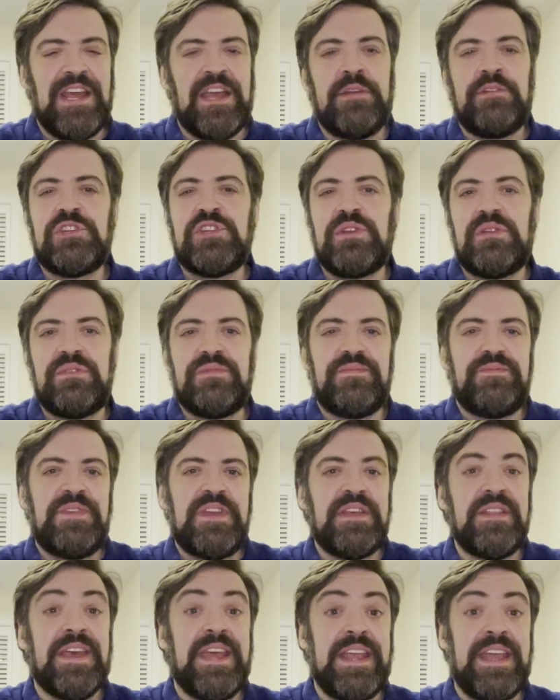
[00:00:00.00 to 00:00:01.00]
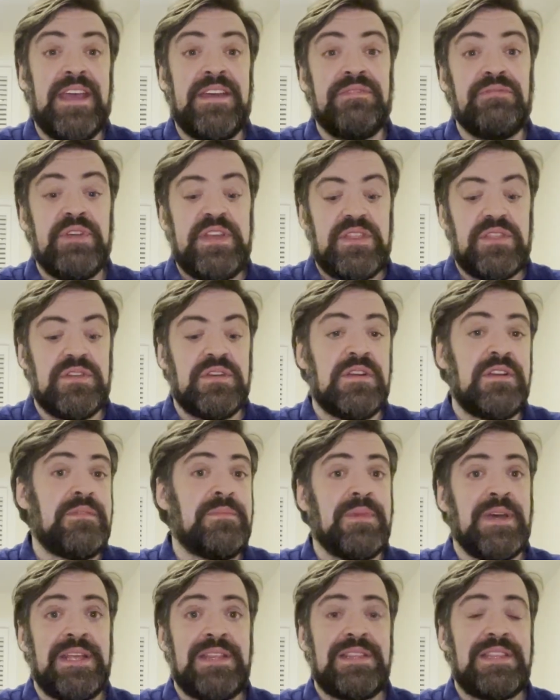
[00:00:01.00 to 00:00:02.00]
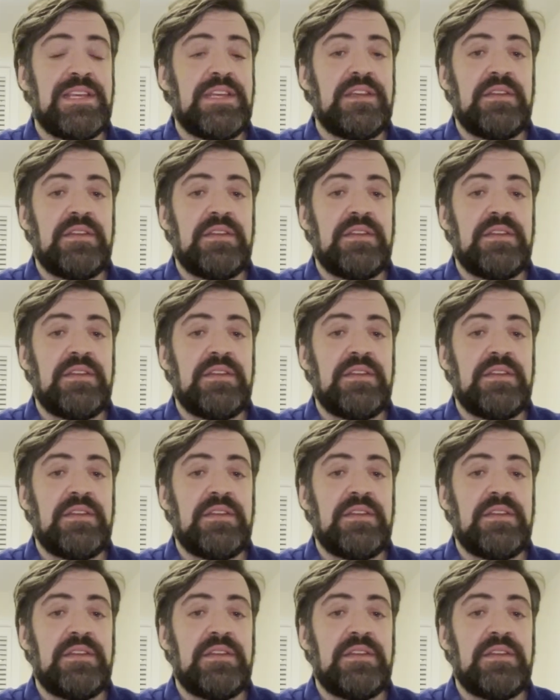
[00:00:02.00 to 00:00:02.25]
I do feel like every 3rd month,